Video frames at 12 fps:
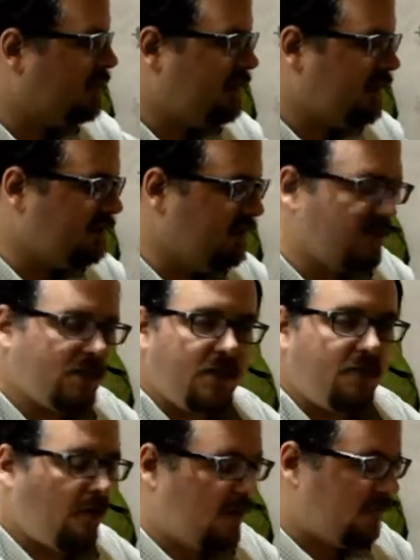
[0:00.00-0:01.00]
These miniatures
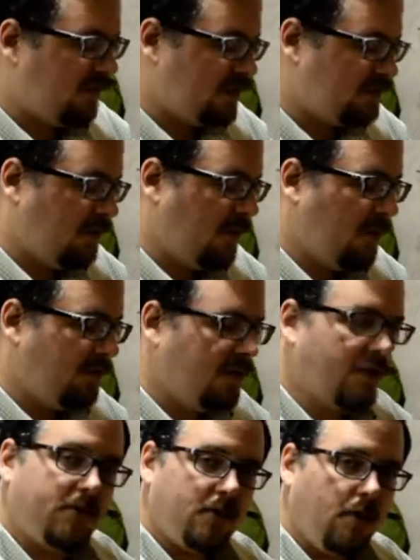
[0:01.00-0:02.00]
I find are very small,
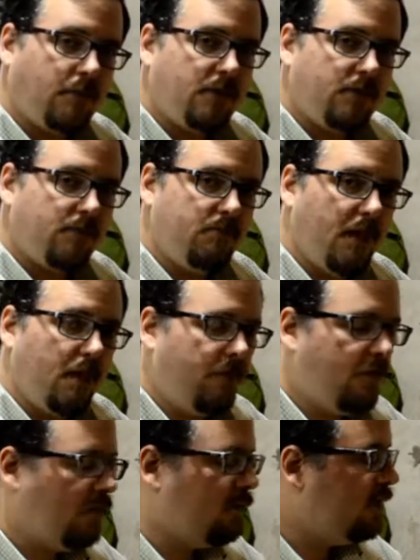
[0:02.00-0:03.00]
the gremlins from
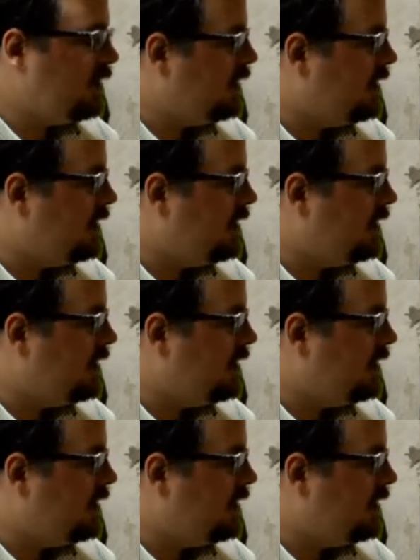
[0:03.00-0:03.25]
Malifaux,